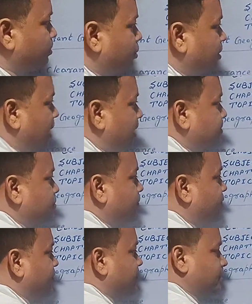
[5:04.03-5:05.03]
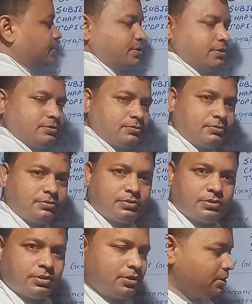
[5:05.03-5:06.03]
about types of vegetation.
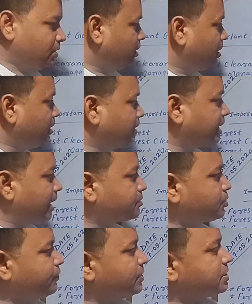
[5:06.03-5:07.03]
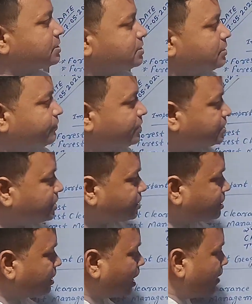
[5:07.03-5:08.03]
In types of
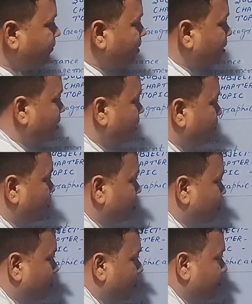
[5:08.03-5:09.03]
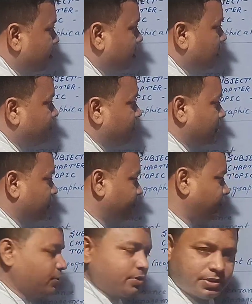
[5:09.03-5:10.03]
vegetation, I will deal about tropical evergreen
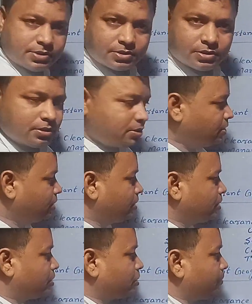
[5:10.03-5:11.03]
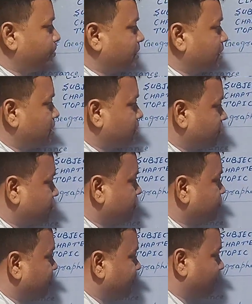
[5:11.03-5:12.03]
forest, tropical
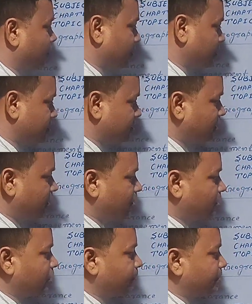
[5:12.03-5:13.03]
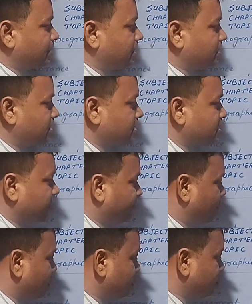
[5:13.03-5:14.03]
deciduous forest, tropical desert
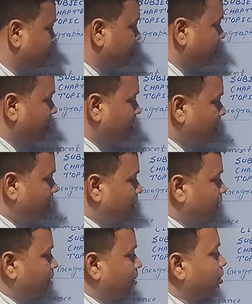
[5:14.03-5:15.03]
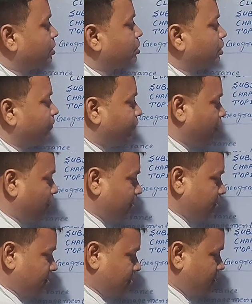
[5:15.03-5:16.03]
forest, littoral
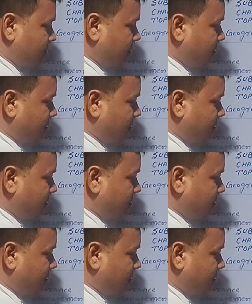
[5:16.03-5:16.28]
forest.